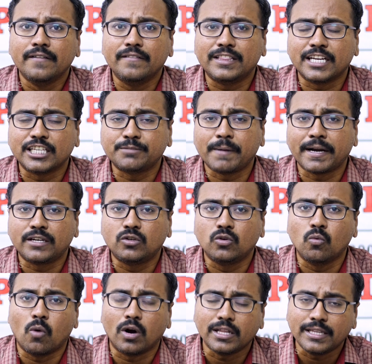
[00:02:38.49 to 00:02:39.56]
with respect
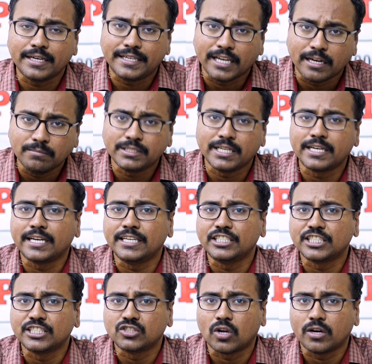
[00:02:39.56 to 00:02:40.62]
to what are the terms and
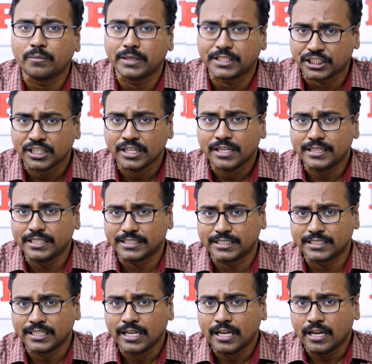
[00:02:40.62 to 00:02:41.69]
conditions on which
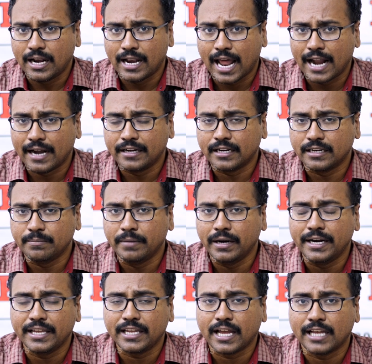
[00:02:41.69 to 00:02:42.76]
this land and
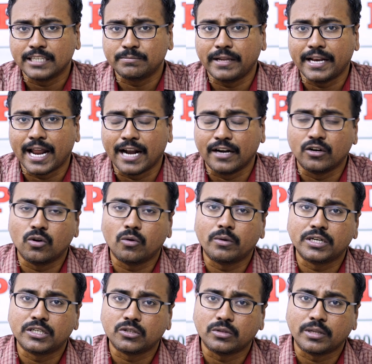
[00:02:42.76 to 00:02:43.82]
building has been handed
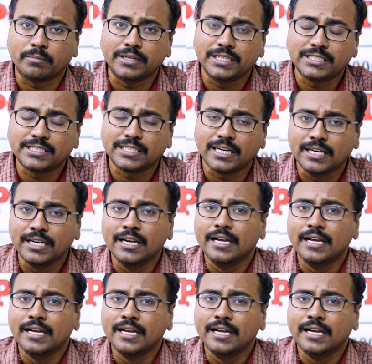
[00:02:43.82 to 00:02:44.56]
over to the minister.